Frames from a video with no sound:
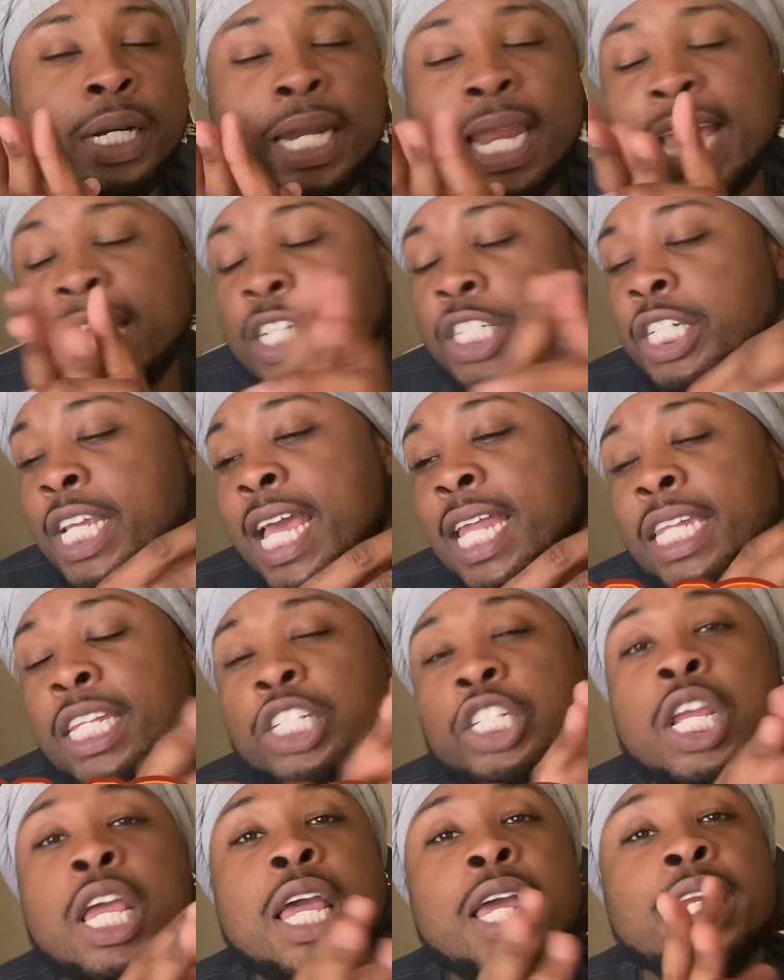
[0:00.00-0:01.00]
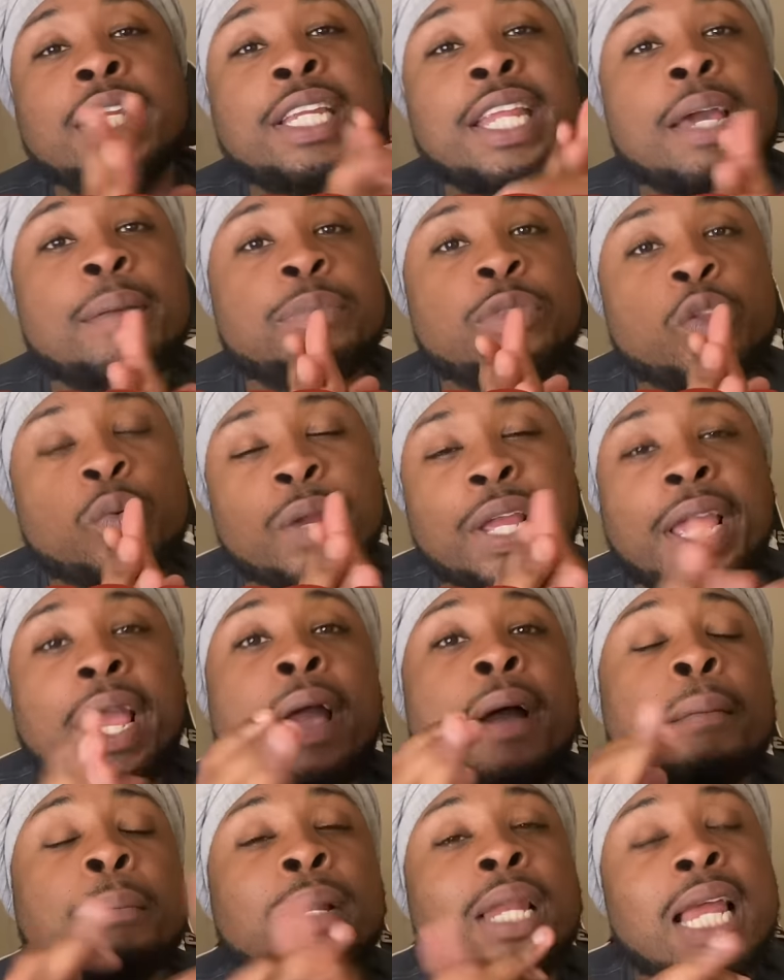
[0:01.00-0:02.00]
the last challenge. Them three,
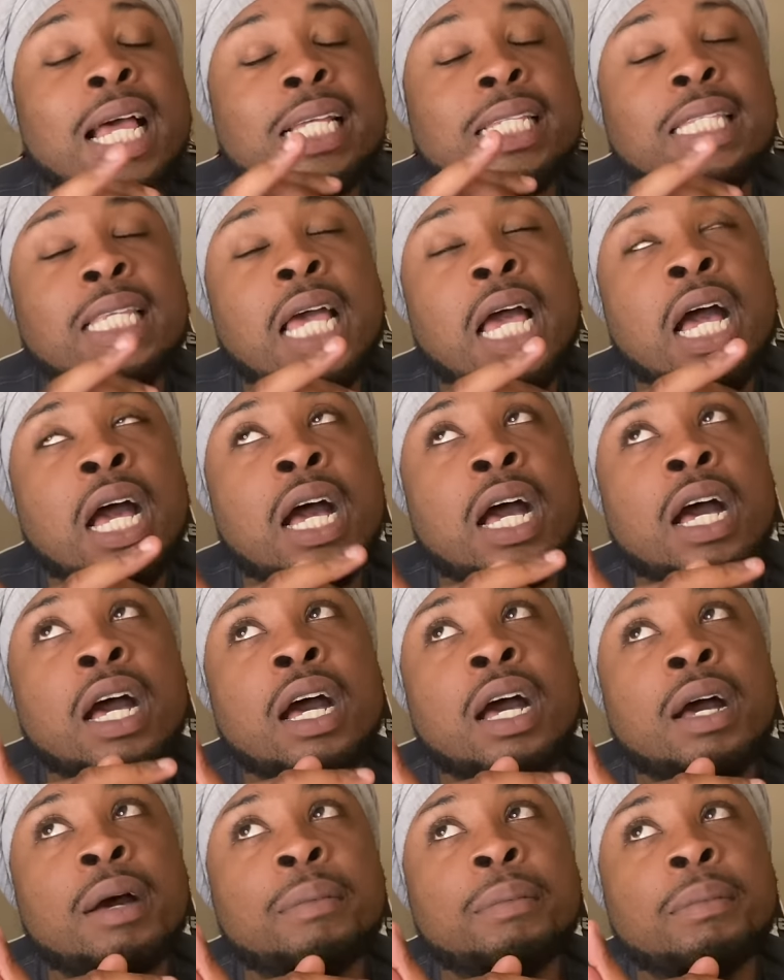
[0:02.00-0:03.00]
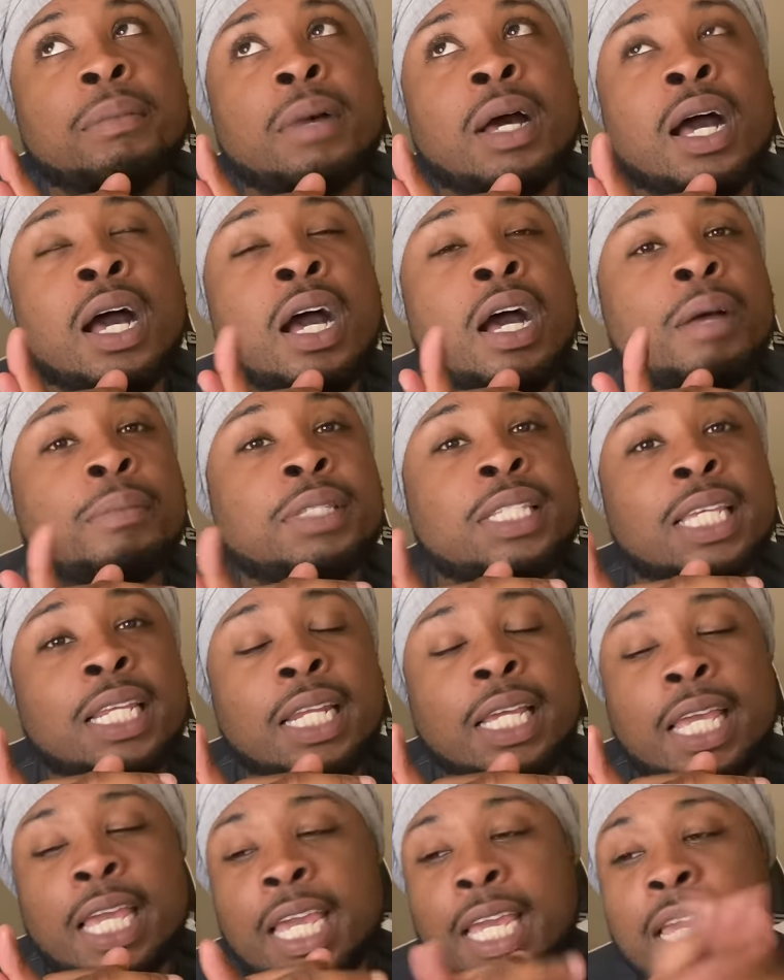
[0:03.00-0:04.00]
plus
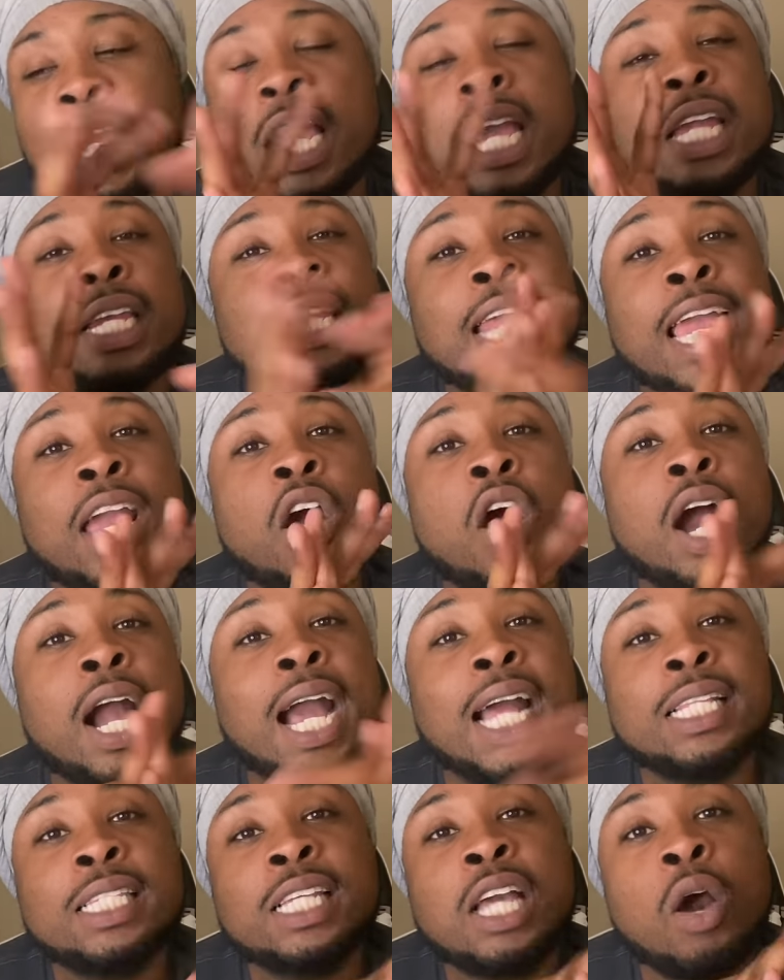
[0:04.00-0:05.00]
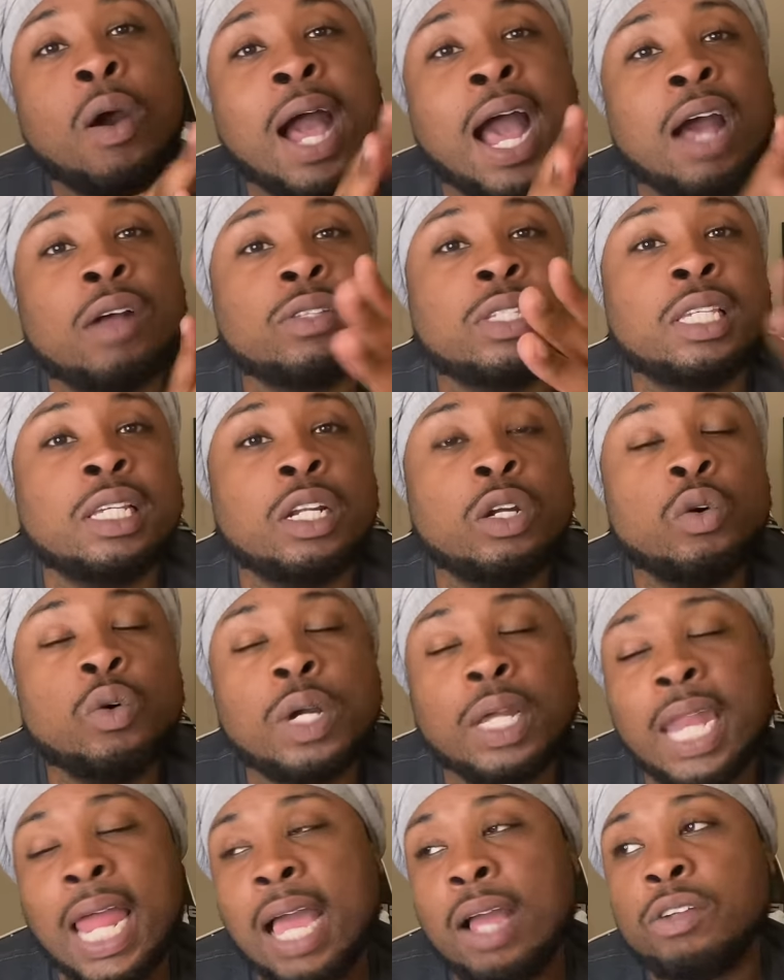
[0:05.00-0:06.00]
Tenneke, they all got to go out to the
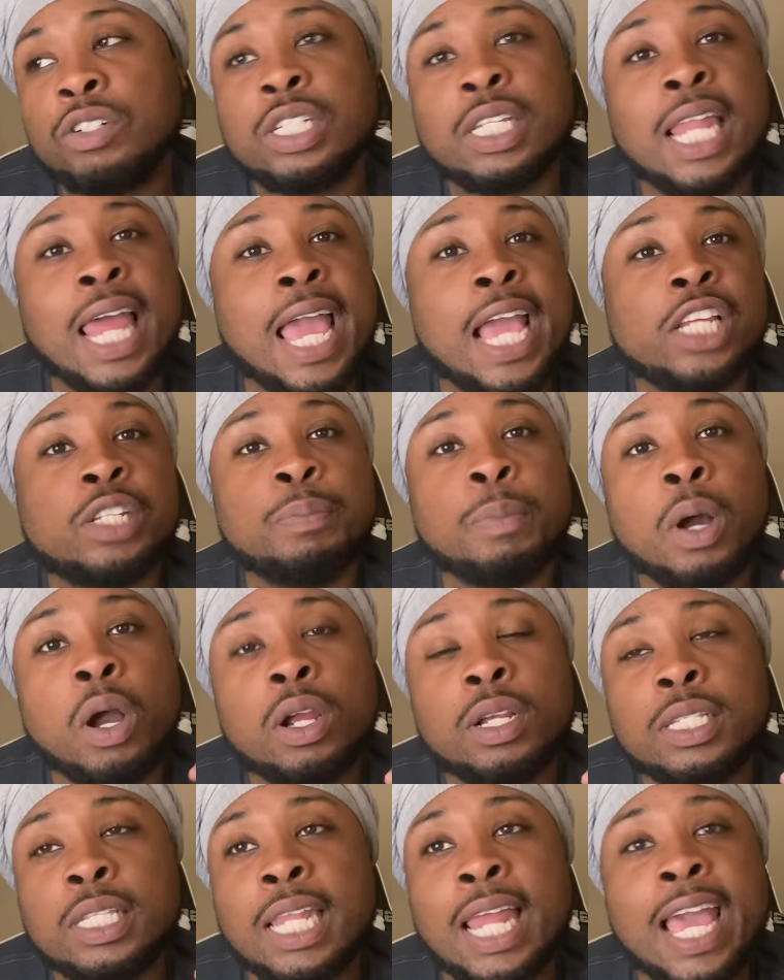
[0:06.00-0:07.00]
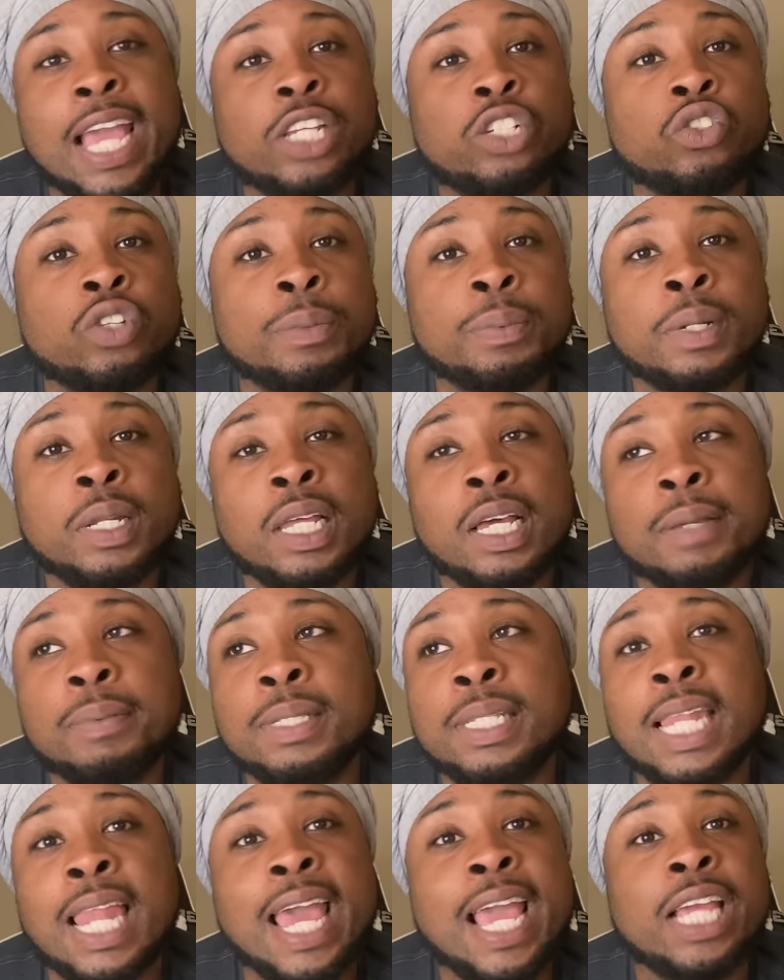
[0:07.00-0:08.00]
hookah lounge / bar / strip club
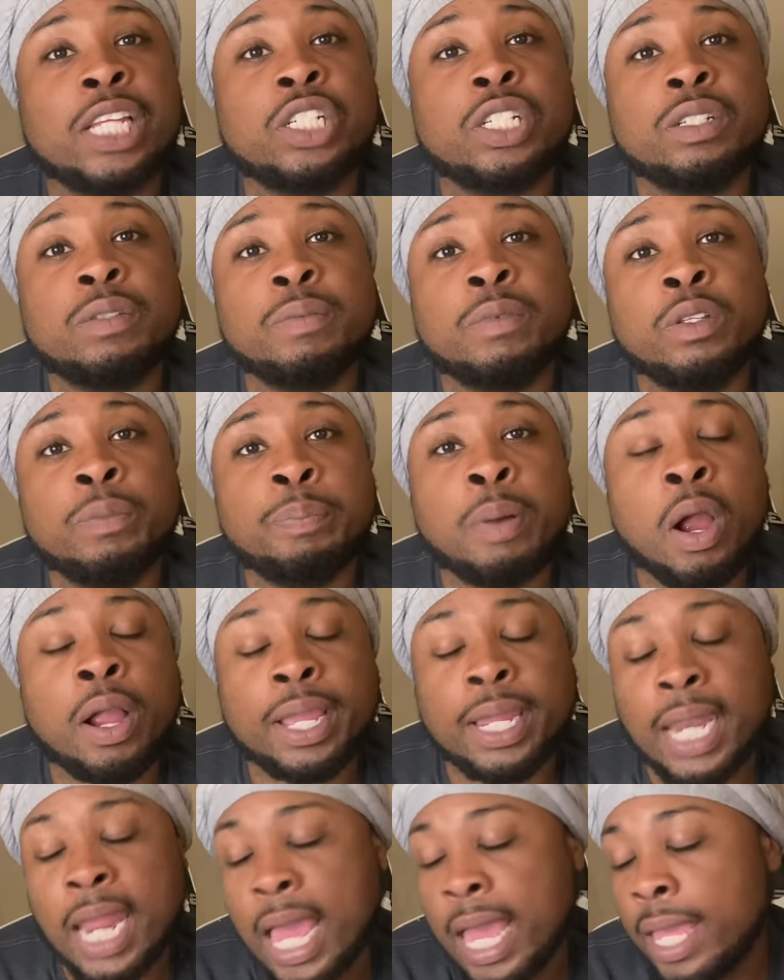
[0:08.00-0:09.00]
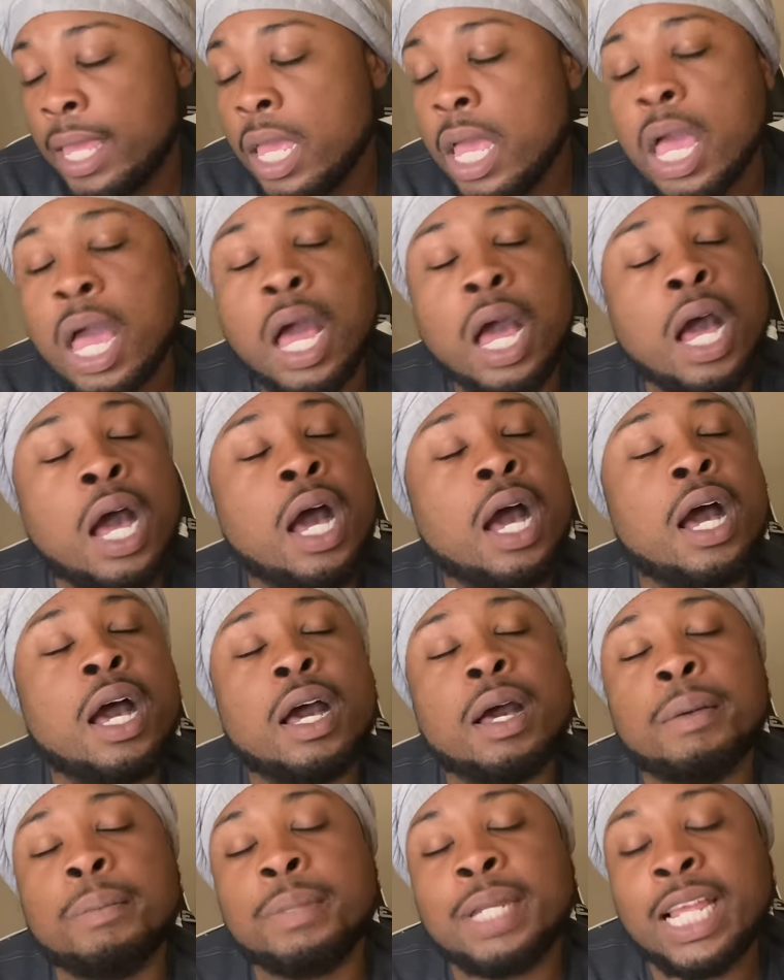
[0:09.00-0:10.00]
/ parking lot
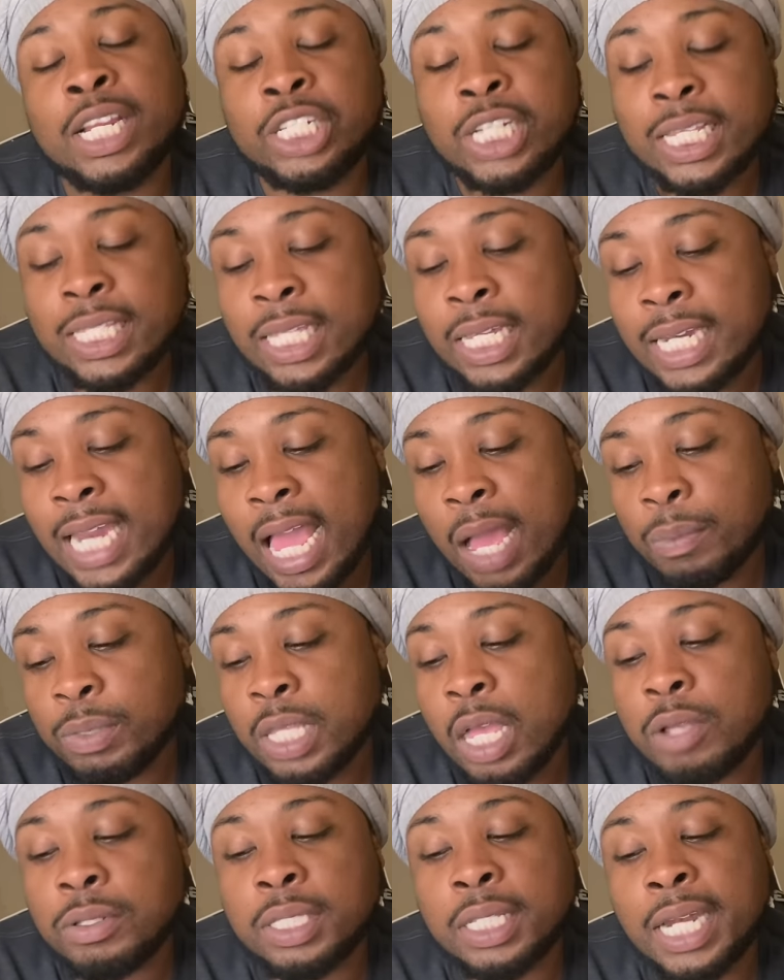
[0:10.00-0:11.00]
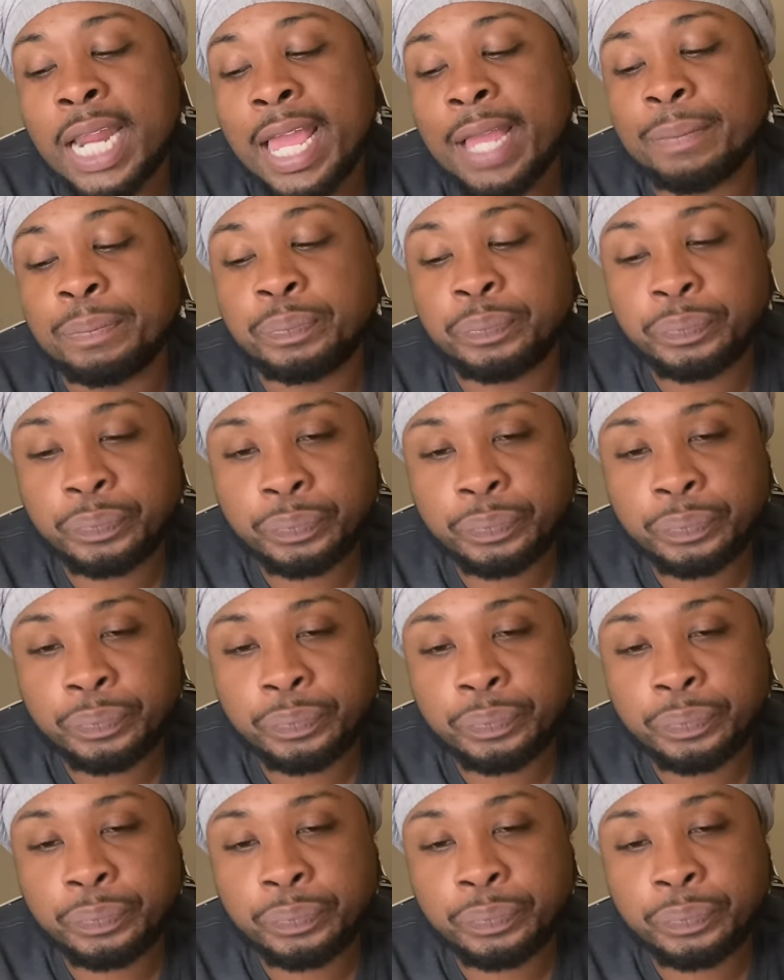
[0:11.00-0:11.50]
that Jessica Dime was hosting at.